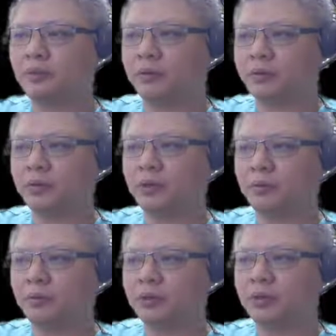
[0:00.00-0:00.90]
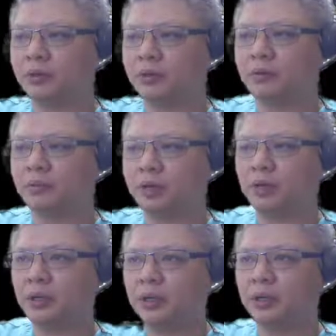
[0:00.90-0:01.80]
forcing the black chariot
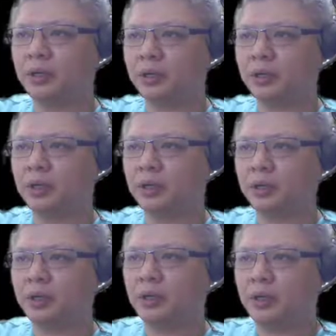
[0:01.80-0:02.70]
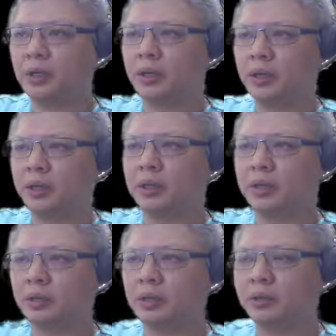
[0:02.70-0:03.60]
away, and